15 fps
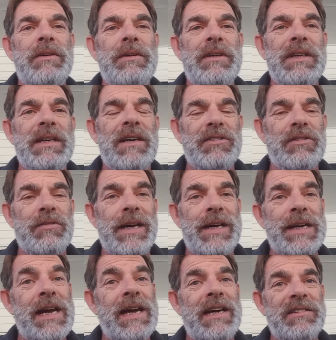on the
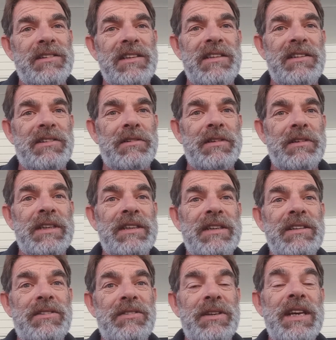Husqvarna
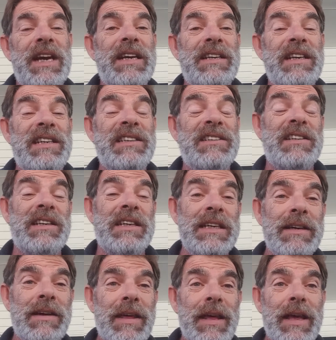RC318T.